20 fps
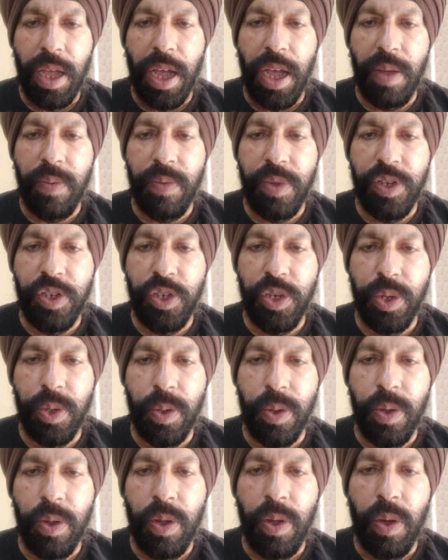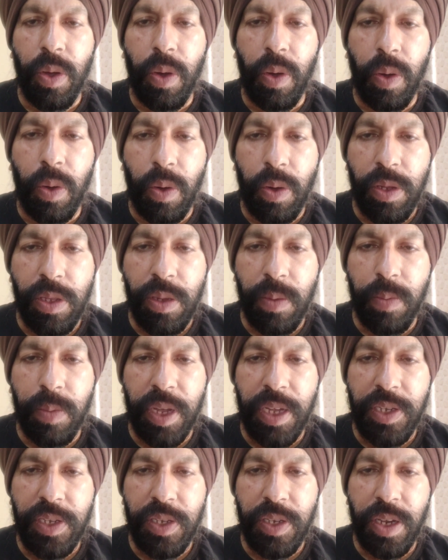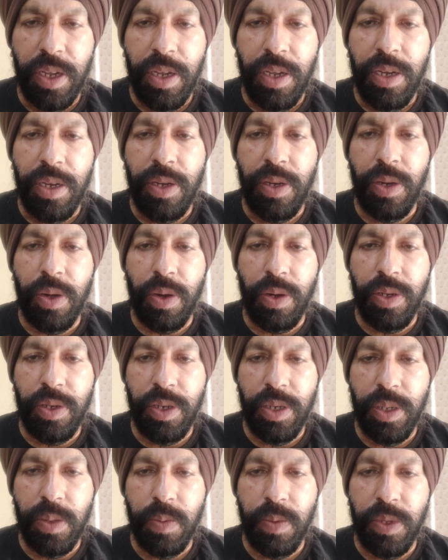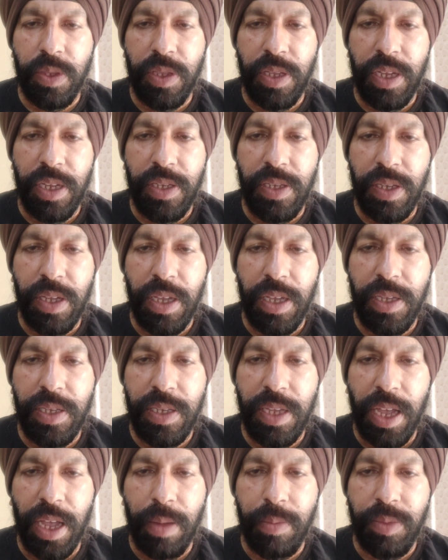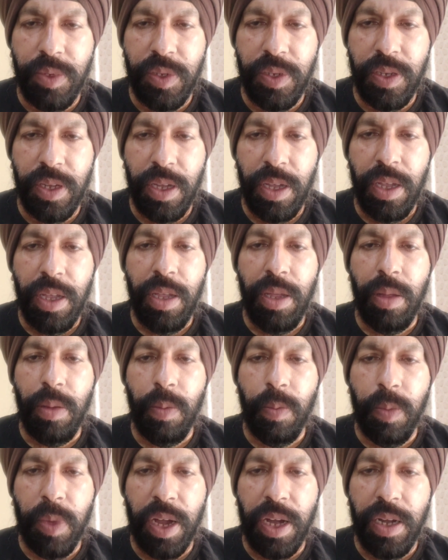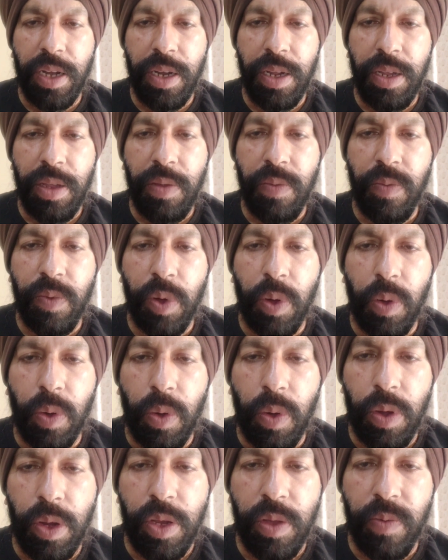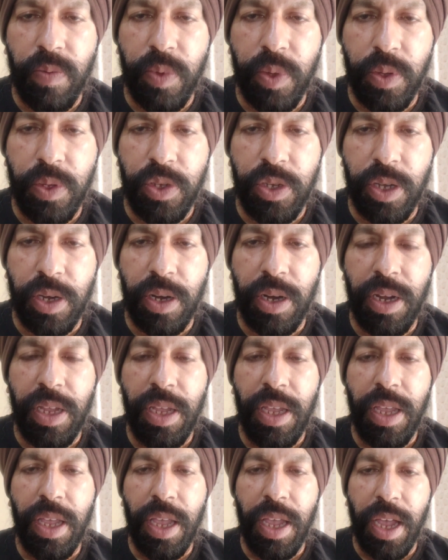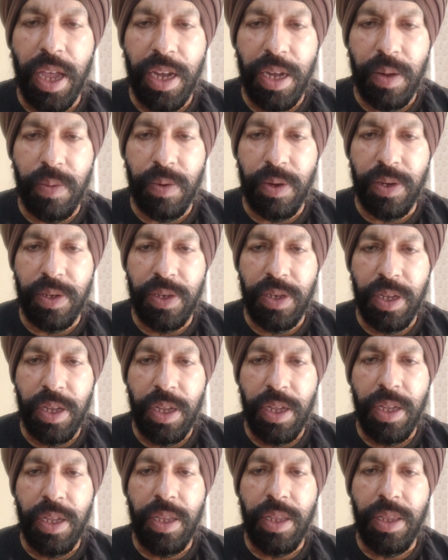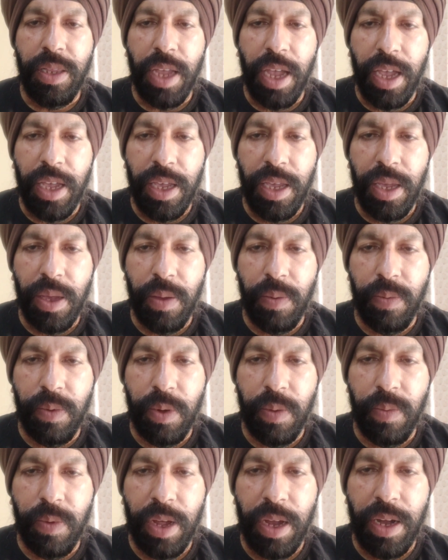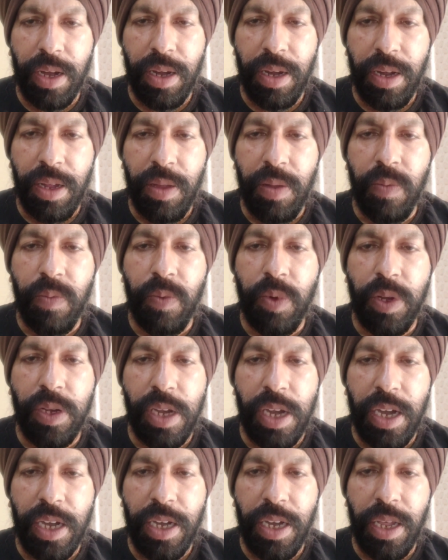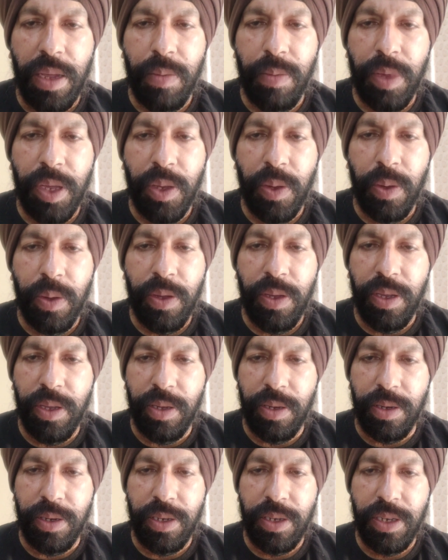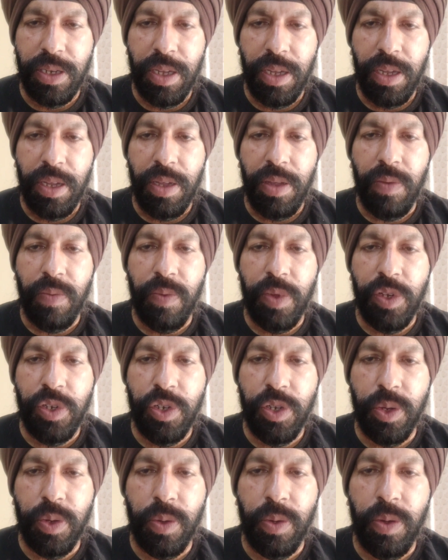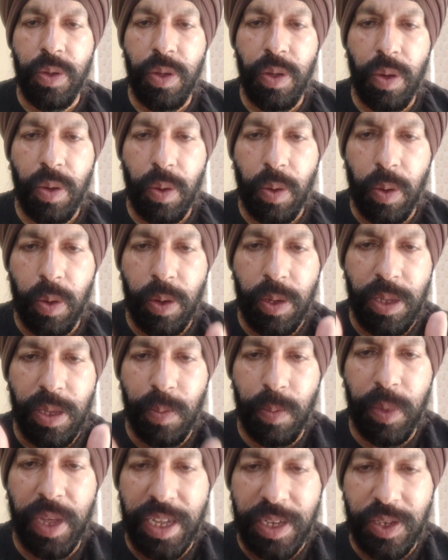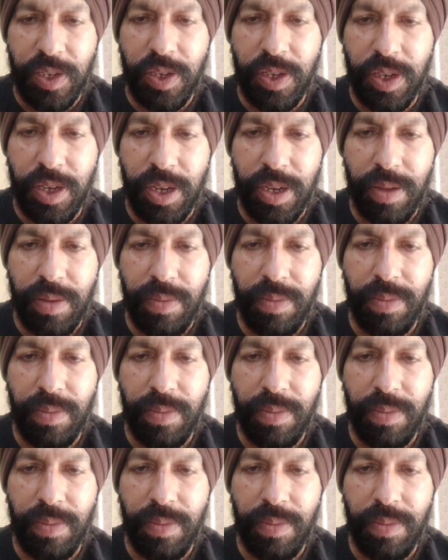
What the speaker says: I wish you all the best, not just for these exams, but for all your future endeavors. Thank you everyone for lending me your ears. Wish you all the best.